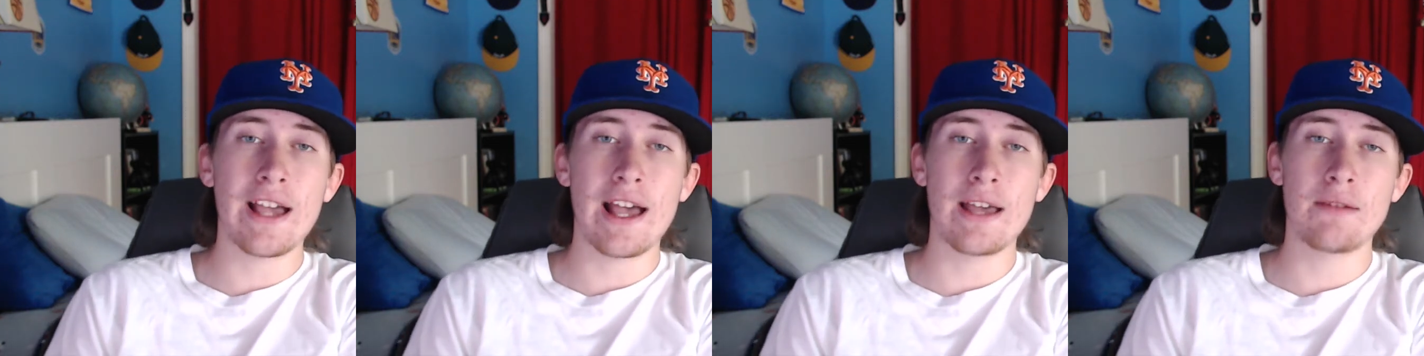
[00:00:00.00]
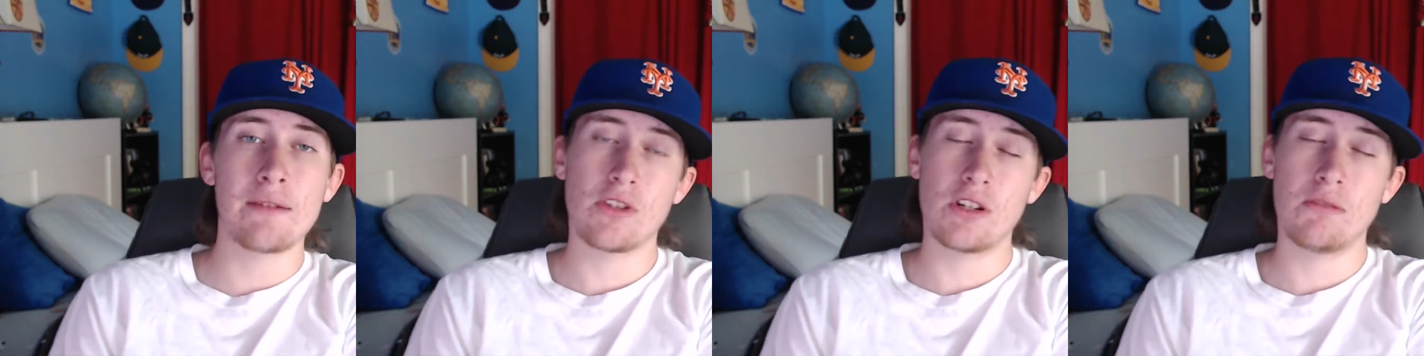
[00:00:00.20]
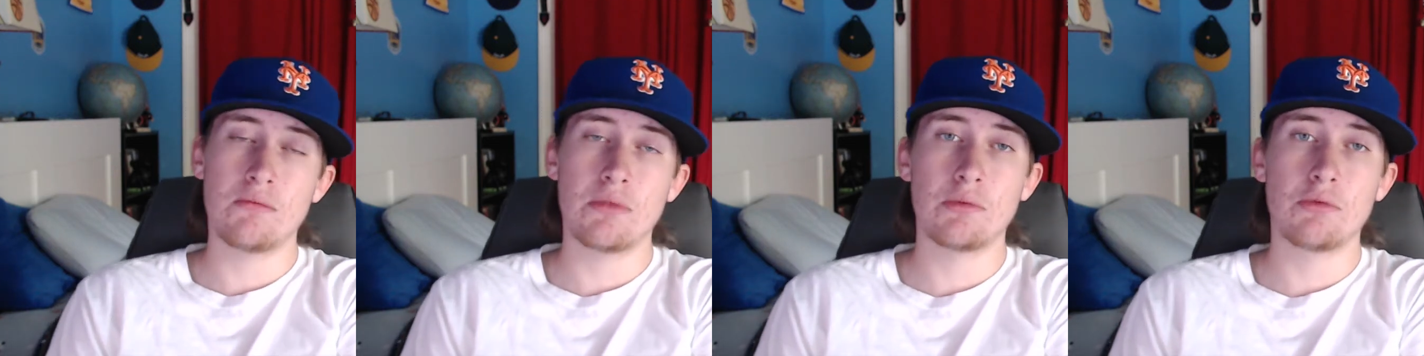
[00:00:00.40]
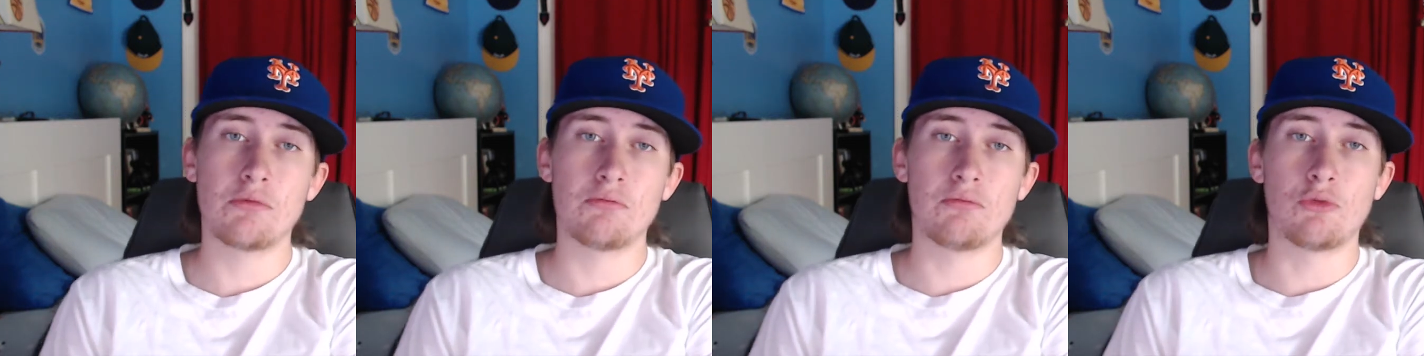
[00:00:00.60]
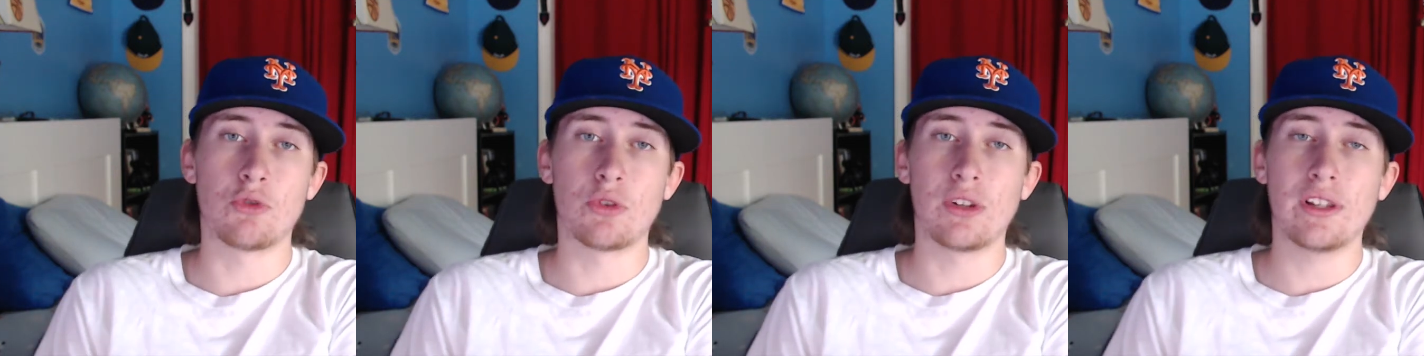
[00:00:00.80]
I'm going to be
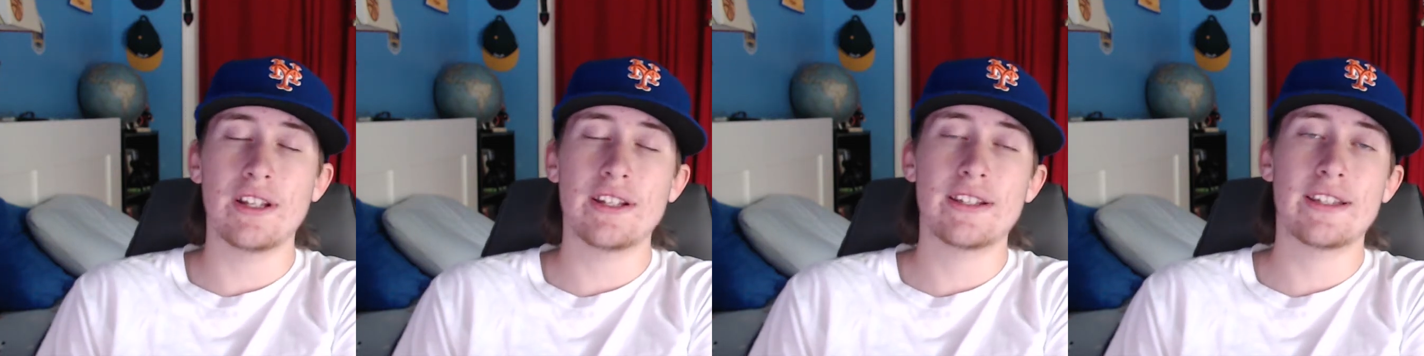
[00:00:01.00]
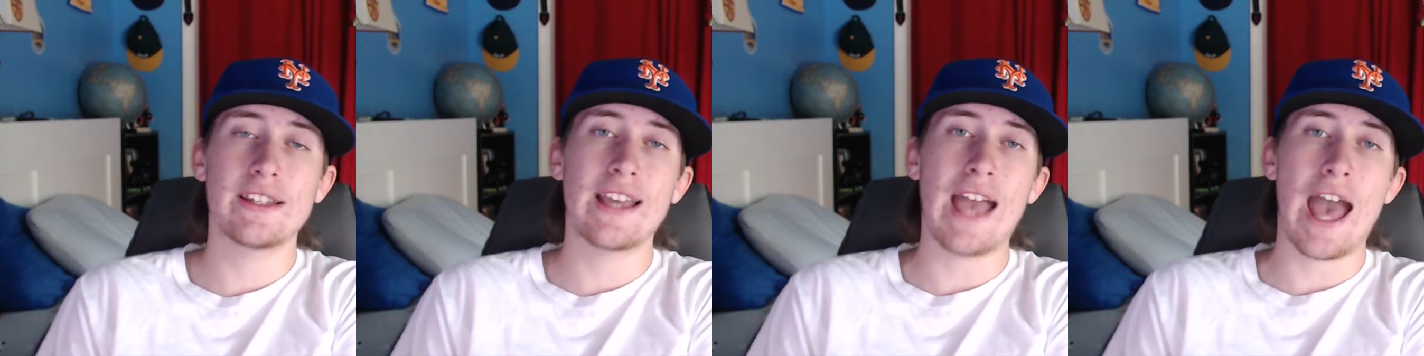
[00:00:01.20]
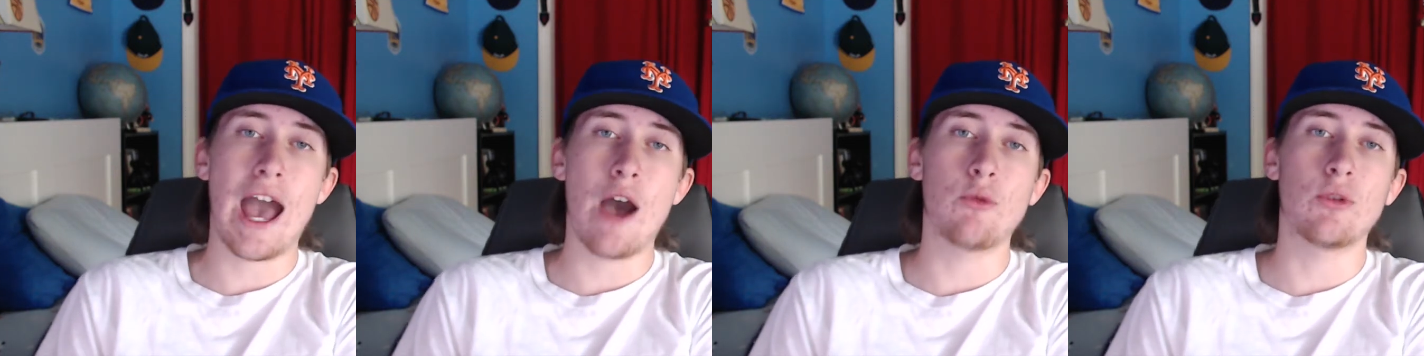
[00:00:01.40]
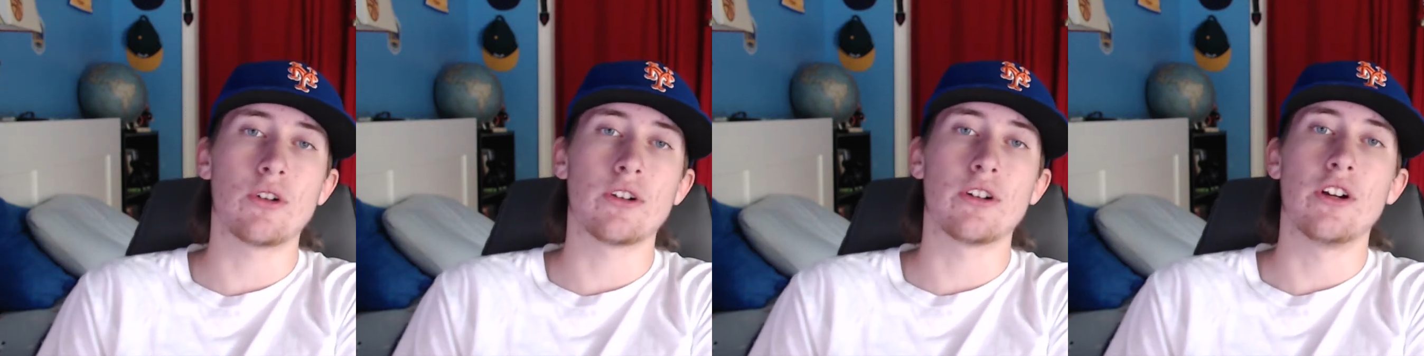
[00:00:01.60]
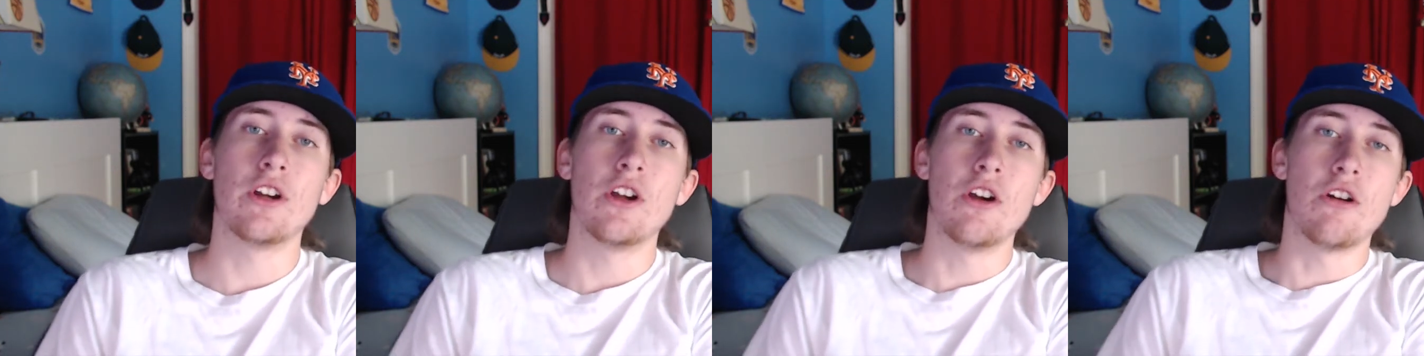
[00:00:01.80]
releasing
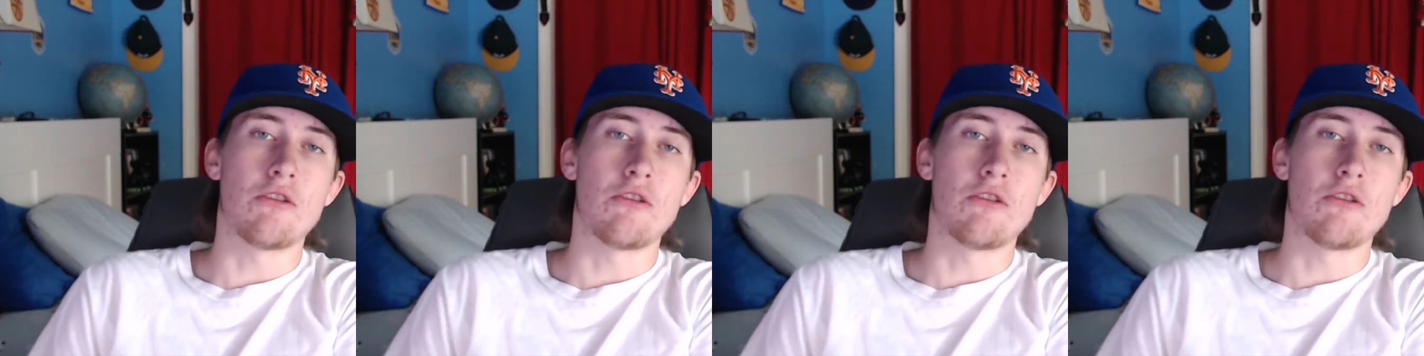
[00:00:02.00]
our